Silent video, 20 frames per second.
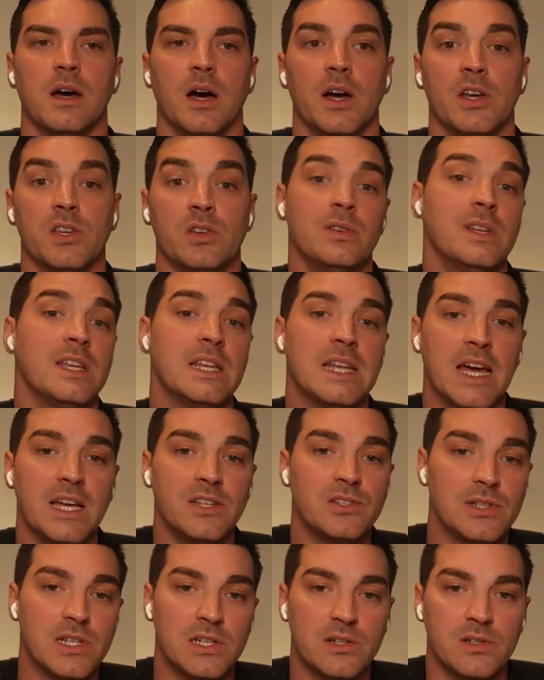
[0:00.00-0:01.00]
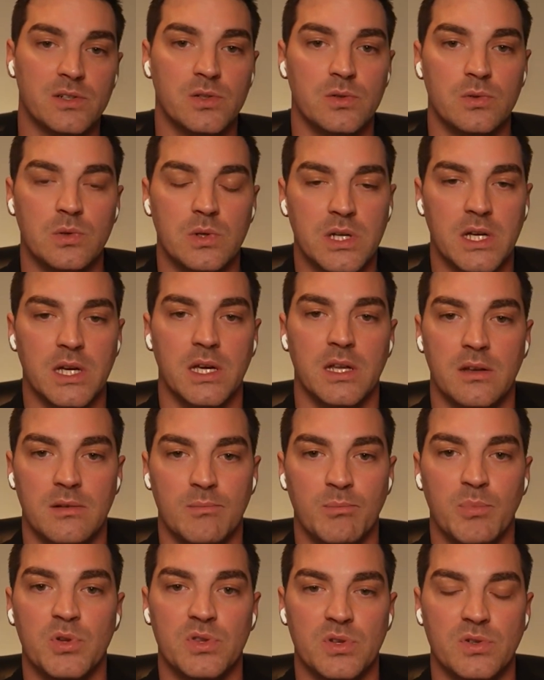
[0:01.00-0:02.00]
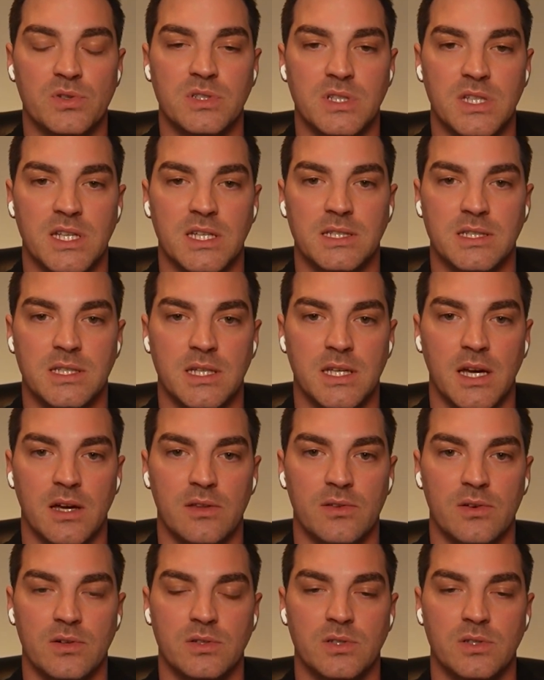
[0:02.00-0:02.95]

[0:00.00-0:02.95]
you need engineers who can put those things together.